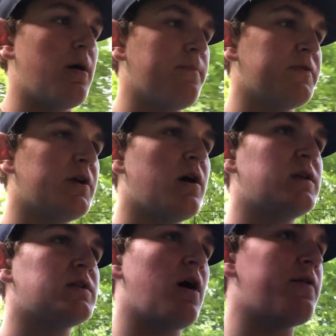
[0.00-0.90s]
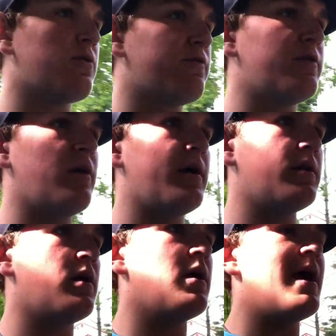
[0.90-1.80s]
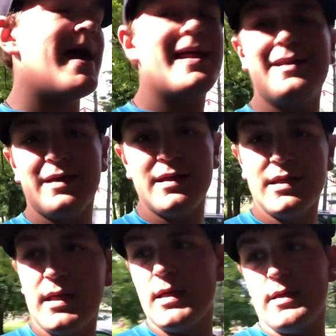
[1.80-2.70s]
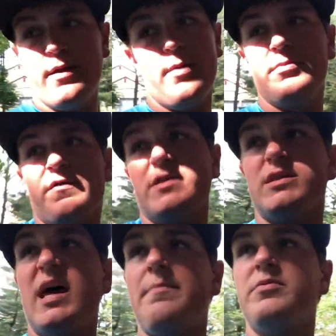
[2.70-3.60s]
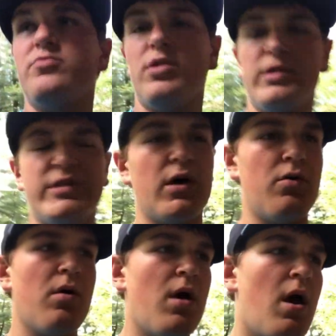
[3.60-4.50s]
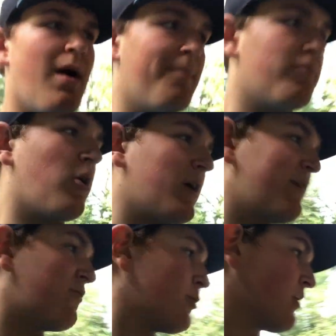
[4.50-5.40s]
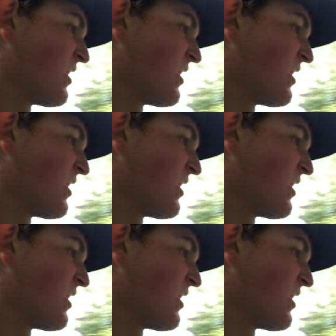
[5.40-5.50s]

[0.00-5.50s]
um he has gone there overnight at night and um nothing's happened really. So um if we were